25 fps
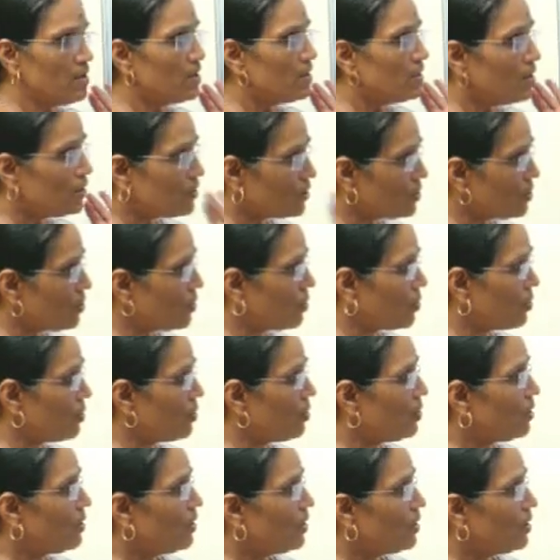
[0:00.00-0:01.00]
So
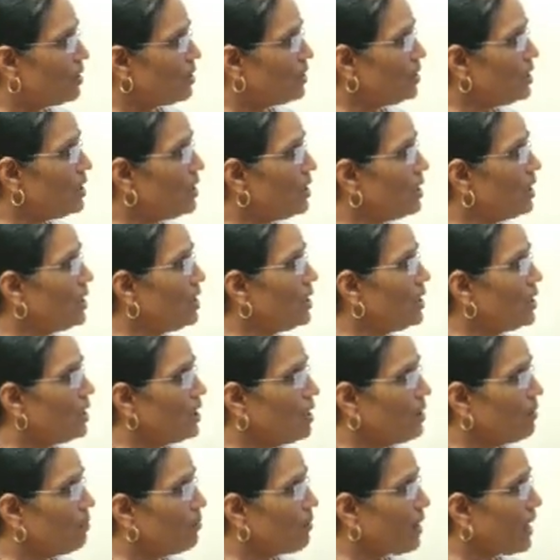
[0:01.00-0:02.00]
the
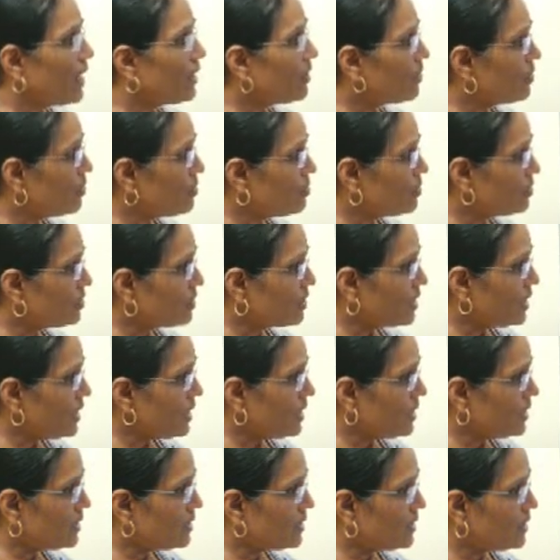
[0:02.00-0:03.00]

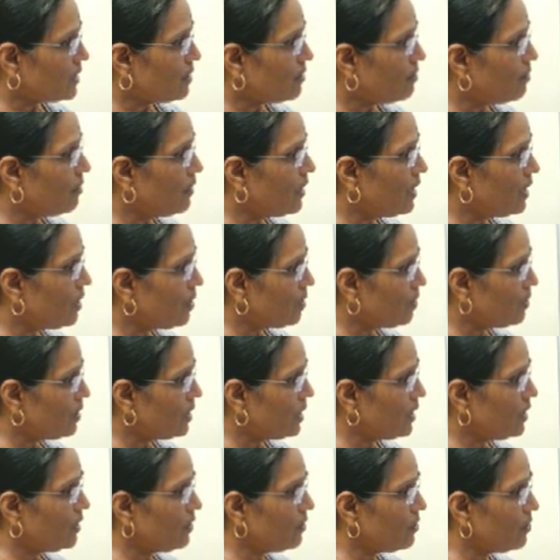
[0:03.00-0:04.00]
microstates
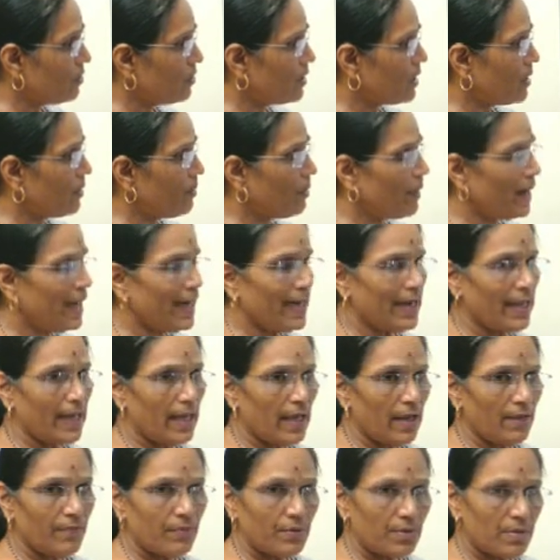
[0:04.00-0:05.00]
belonging to triplet
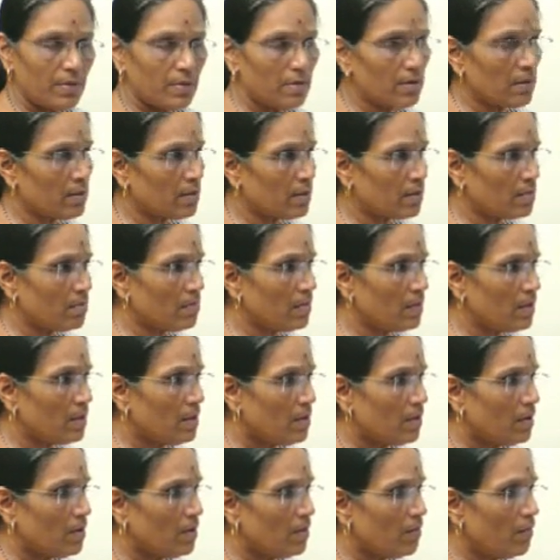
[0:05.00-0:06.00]
F term
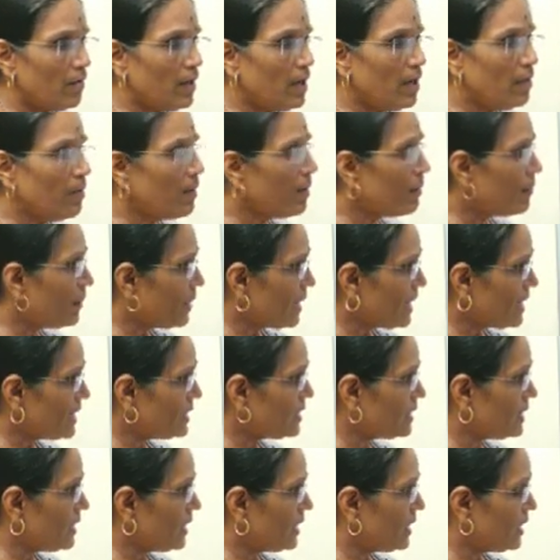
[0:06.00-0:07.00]
will be
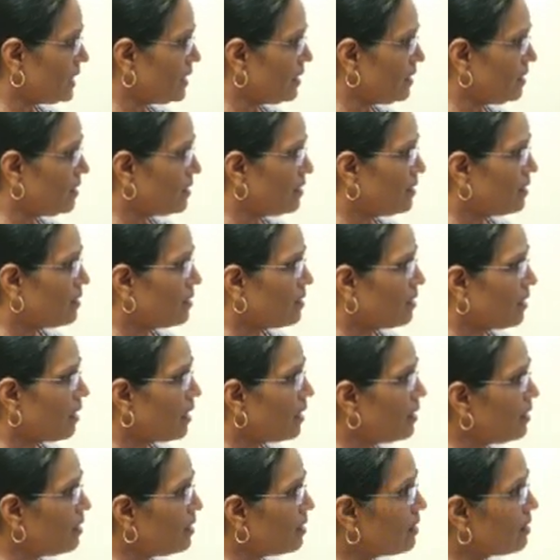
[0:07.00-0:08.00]
present
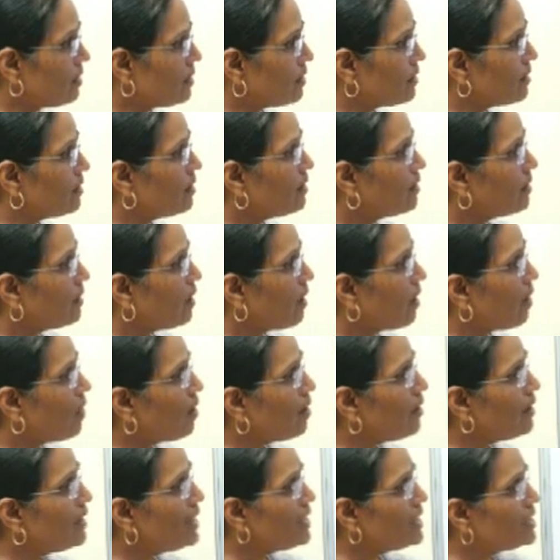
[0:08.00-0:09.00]
under
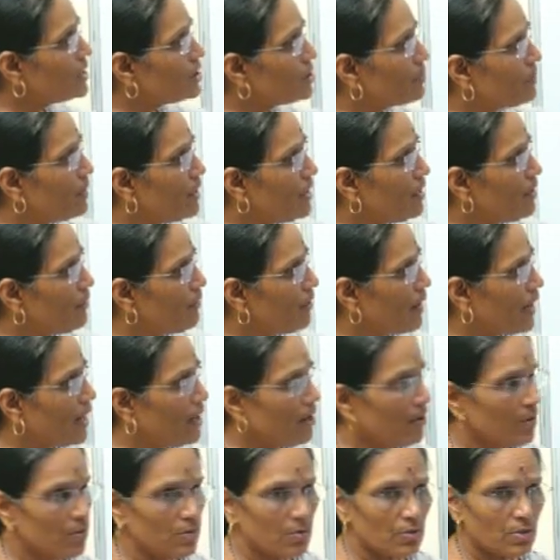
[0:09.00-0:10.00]
all the spin
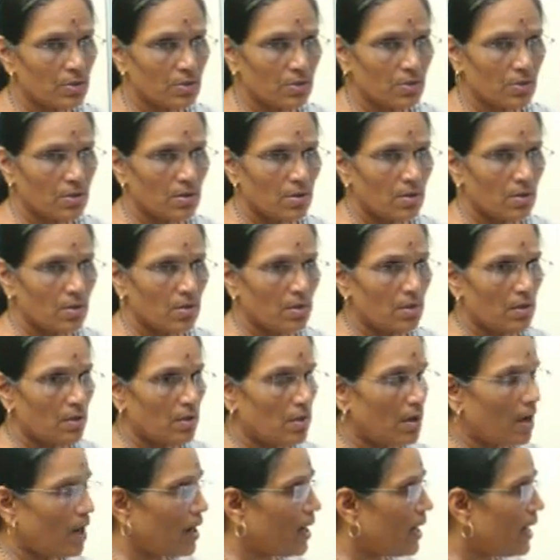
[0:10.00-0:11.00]
values,
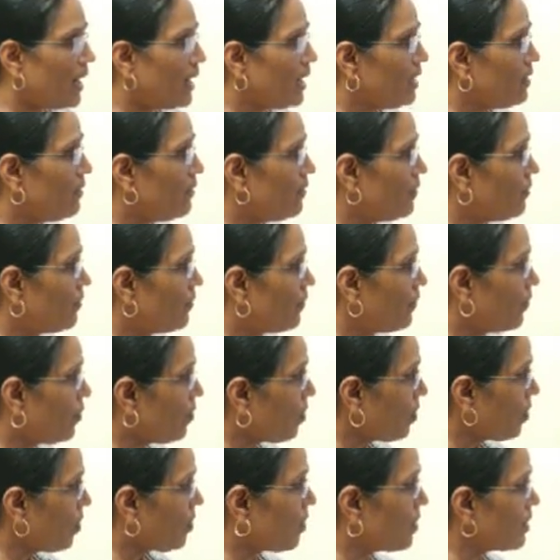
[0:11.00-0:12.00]
and
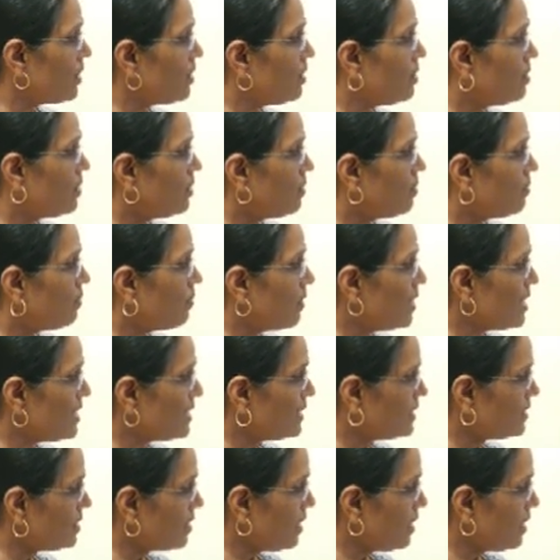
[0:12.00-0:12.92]
for plus